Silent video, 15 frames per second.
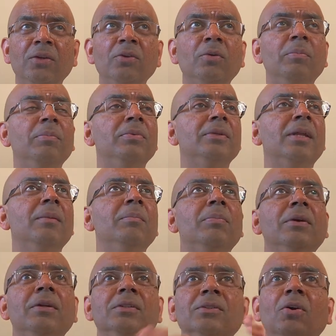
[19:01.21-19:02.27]
and your
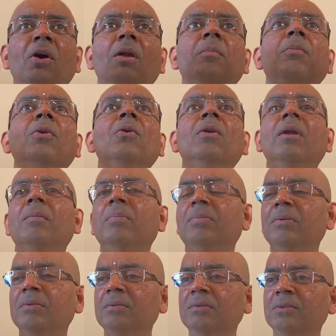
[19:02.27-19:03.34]
temper is gone, blown
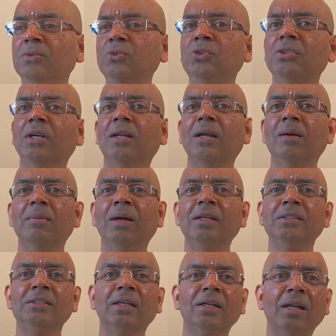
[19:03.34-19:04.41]
up. You shut up,
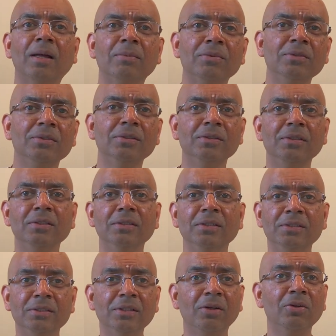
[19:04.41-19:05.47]
I shut up.
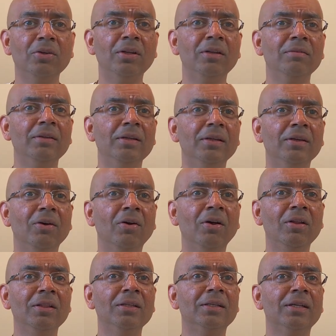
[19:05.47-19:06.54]
This is how you're living
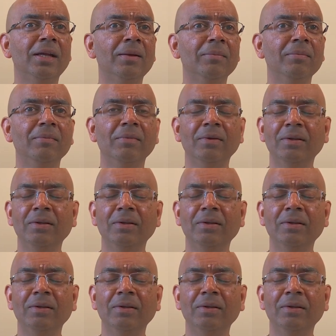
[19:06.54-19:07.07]
all the time.